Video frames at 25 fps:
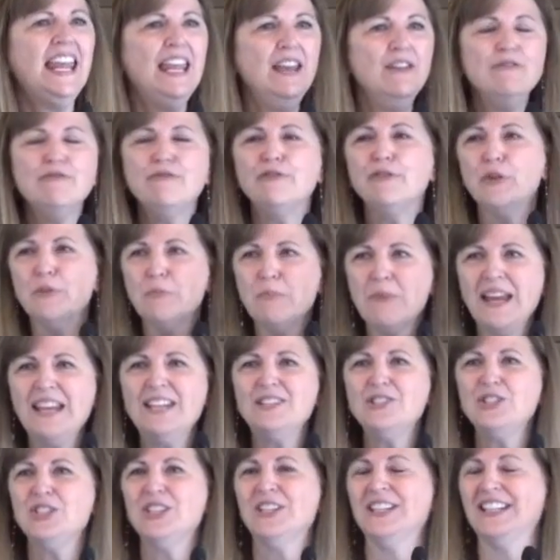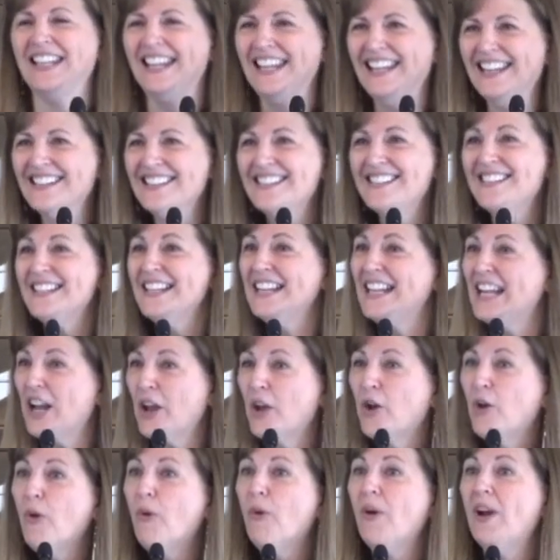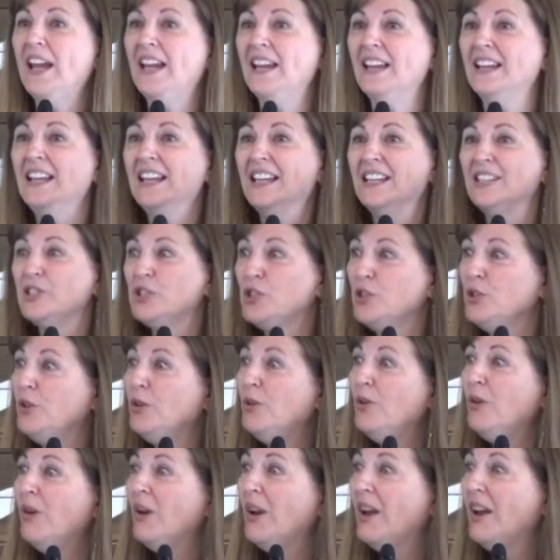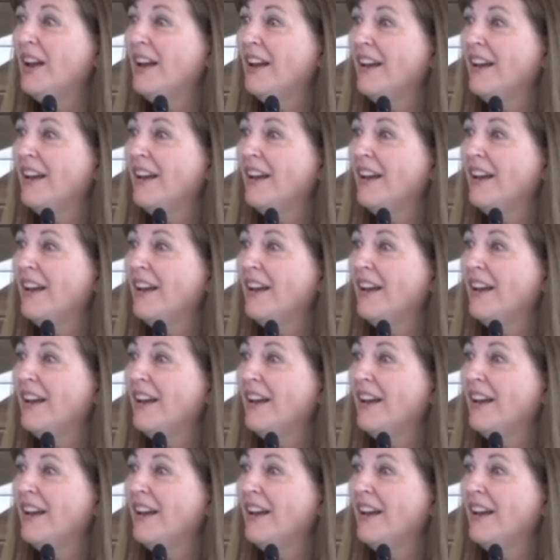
Information isn't going to